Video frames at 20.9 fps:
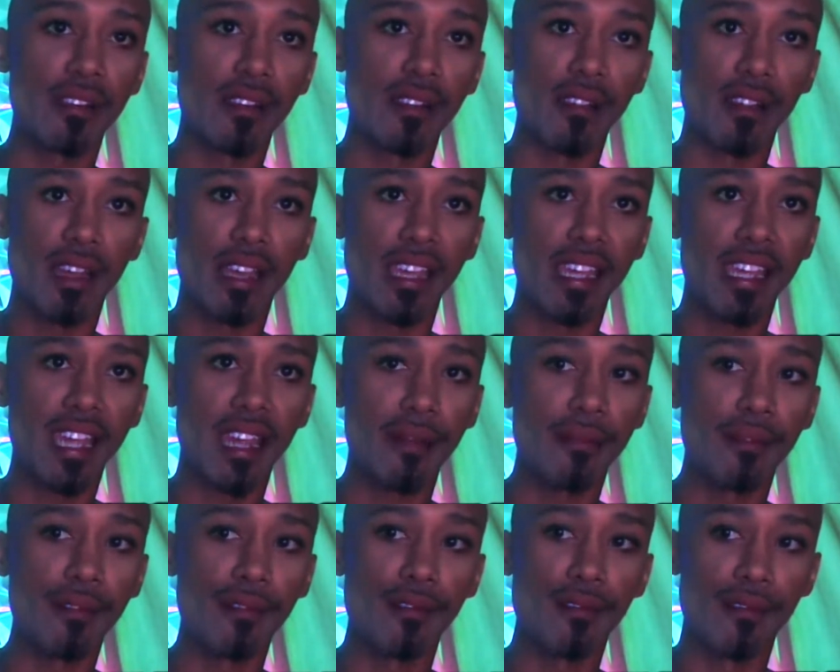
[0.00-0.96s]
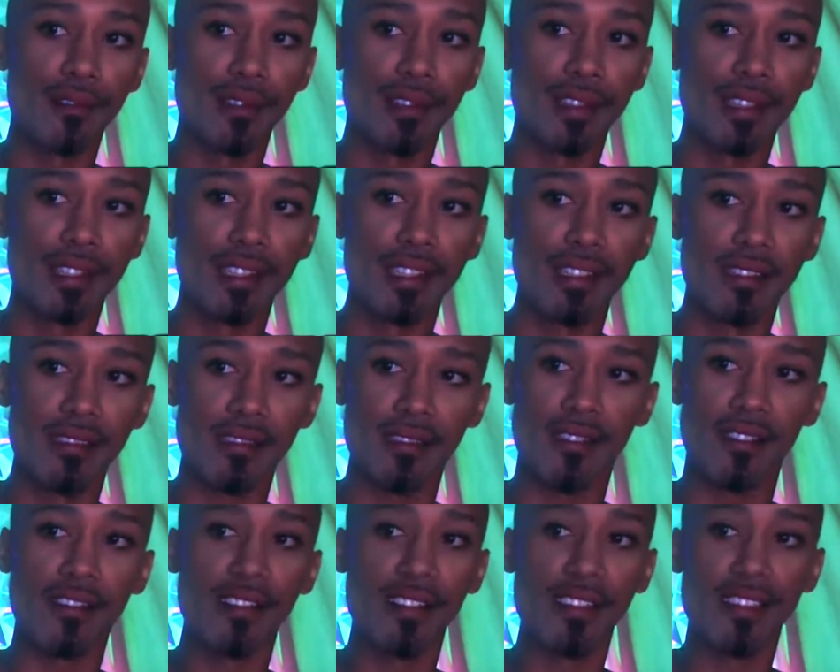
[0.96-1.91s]
like, Capricorns
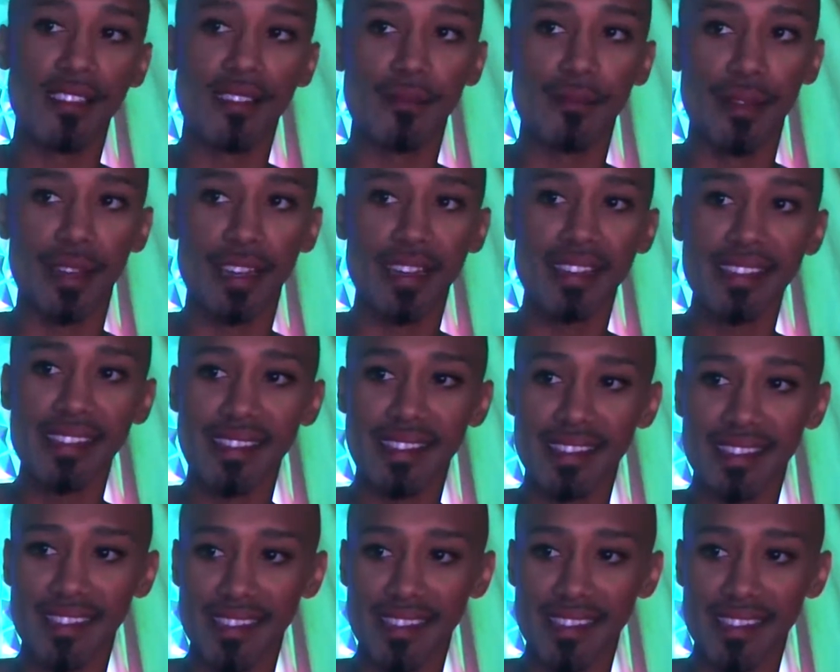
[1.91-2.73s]
are at their best.